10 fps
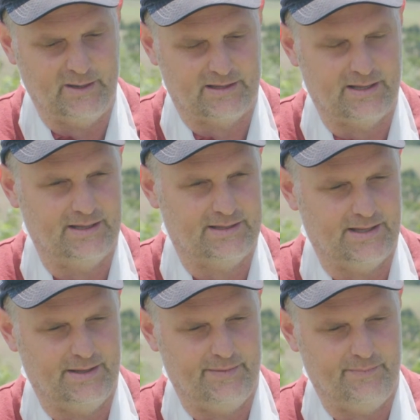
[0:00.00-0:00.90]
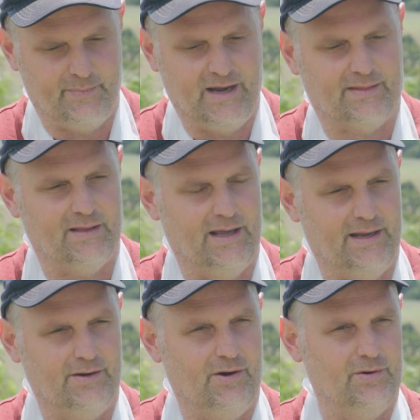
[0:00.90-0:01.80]
but to make the
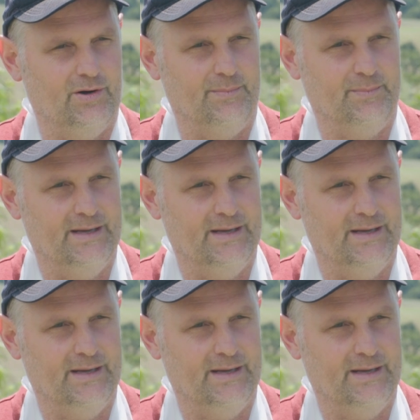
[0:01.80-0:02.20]
land a whole lot